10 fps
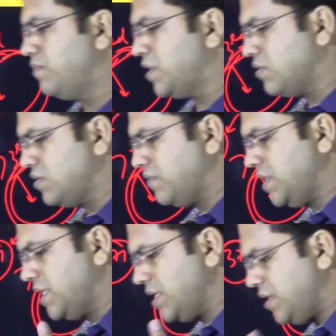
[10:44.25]
because of
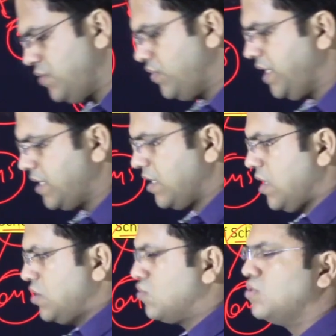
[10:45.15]
their unique
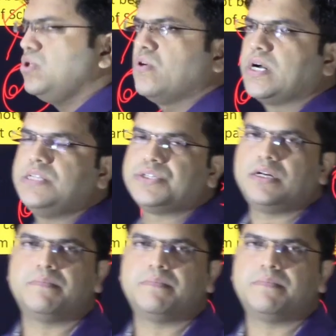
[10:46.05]
socio-cultural